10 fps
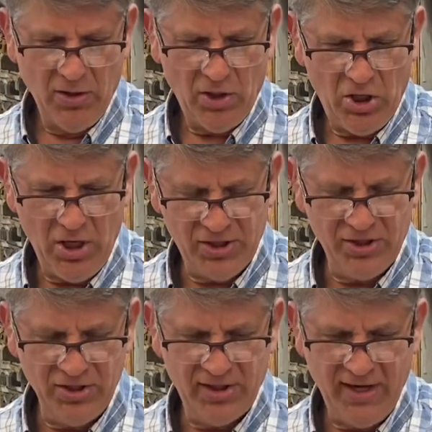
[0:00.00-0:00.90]

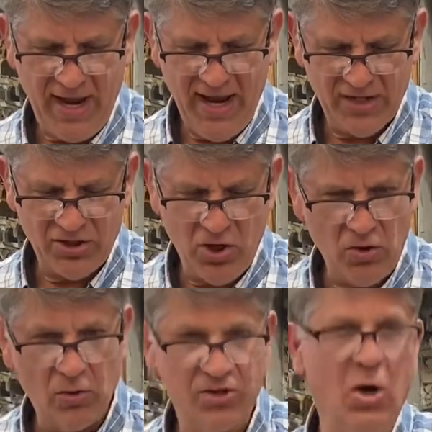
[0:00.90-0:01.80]
cousins and aunts and
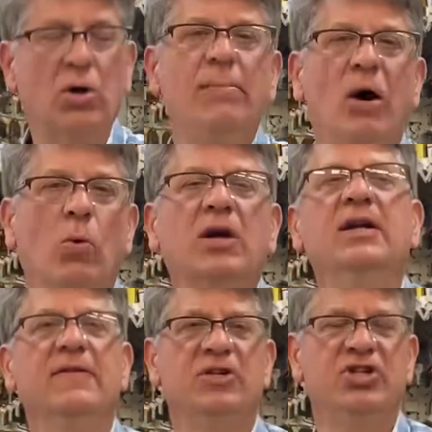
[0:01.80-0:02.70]
uncles talking about
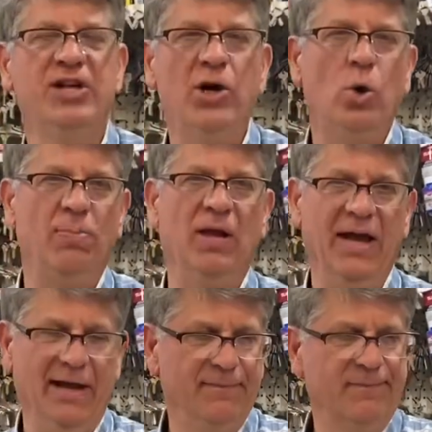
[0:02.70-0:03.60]
working at the Shell
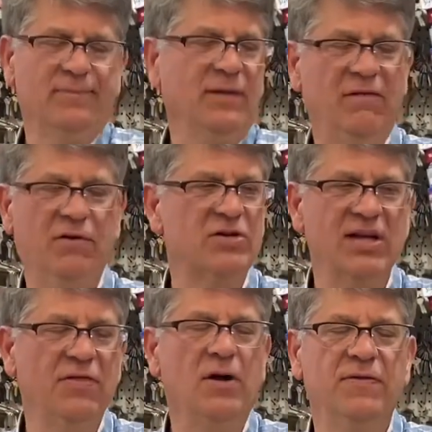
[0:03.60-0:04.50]
plant. At first
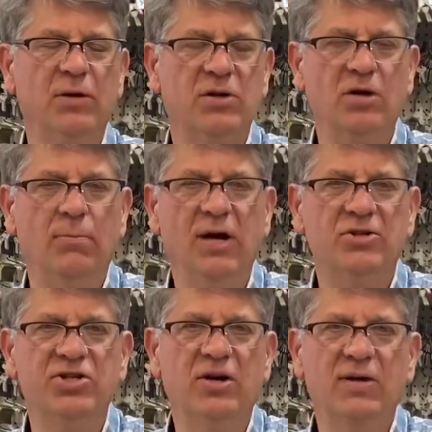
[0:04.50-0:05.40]
I thought they were talking about
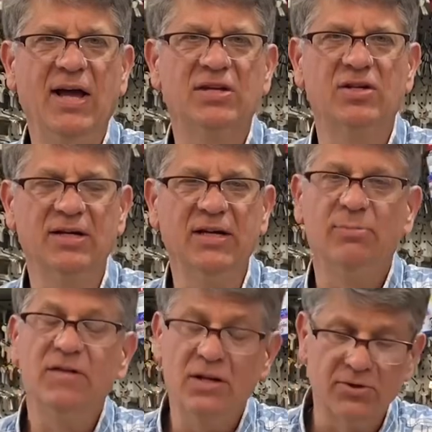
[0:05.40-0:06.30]
Shell gasoline,
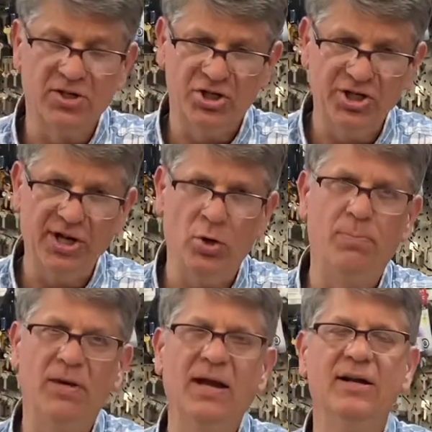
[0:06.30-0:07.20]
but there was a Shell
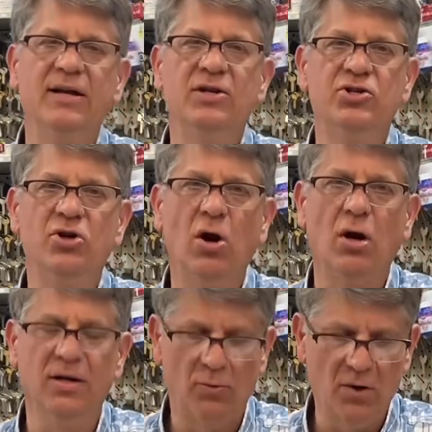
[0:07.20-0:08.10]
plant in
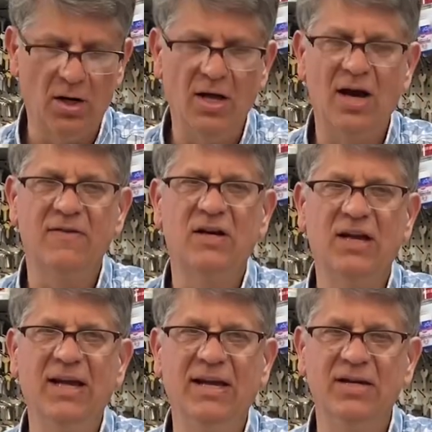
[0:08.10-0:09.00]
Charlotte where a lot of the
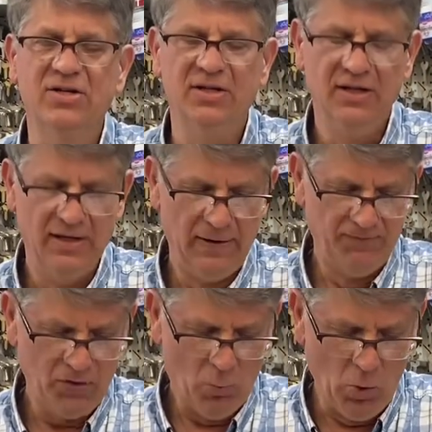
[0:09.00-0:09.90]
ladies
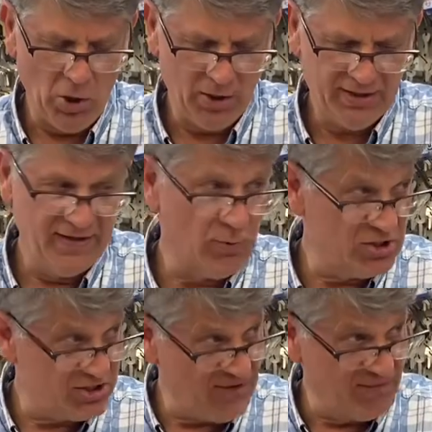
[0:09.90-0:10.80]
worked. And there were
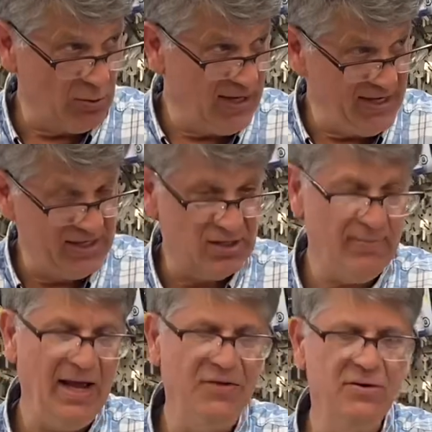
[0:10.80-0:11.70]
several ladies in
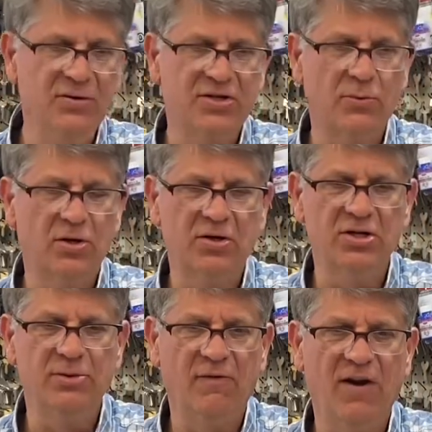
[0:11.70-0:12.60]
Matthews that were
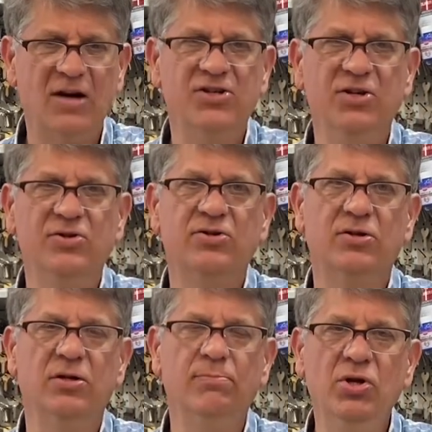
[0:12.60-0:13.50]
customer of ours that used to
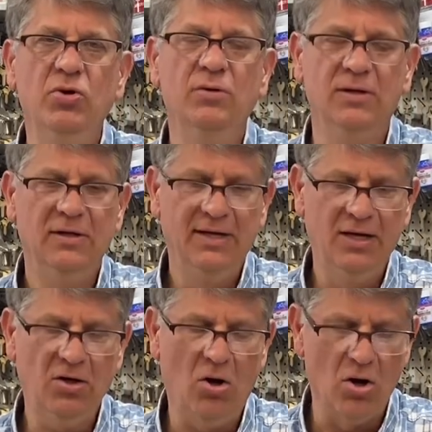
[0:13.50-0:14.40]
commute in
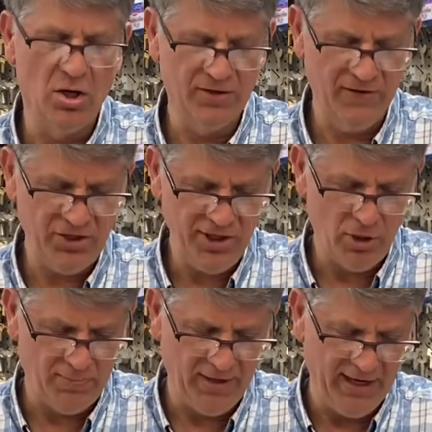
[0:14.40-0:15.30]
a car to the
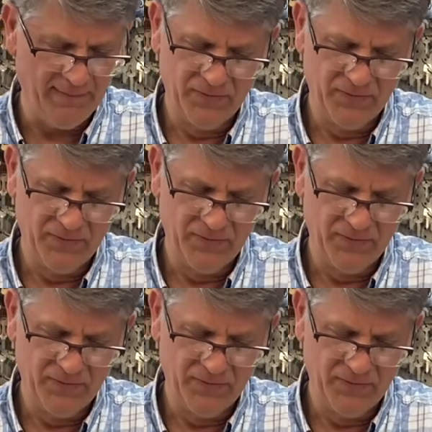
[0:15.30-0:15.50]
Shell plant.